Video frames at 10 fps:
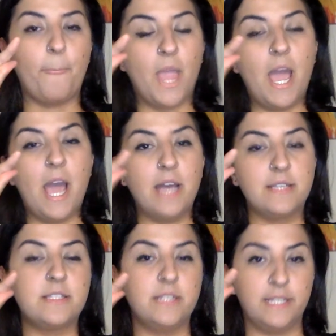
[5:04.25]

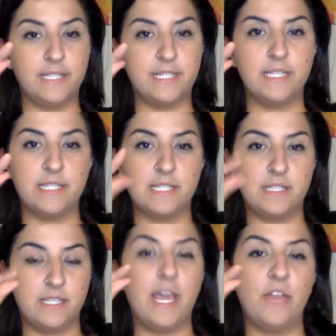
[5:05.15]
has to exist
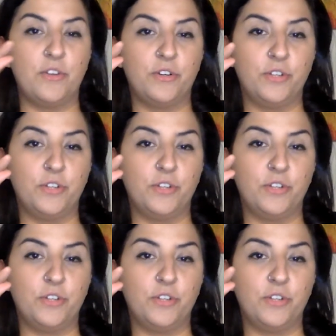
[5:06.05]
together,